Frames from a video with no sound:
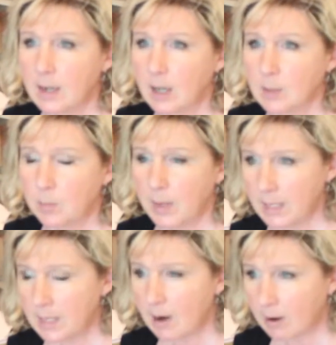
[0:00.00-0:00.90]
On
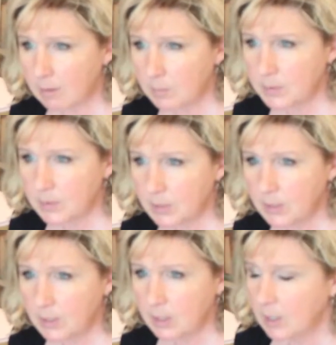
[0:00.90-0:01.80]
pedal harps,
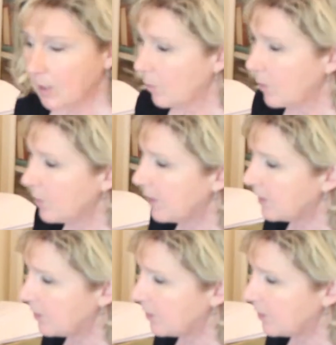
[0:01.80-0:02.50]
we would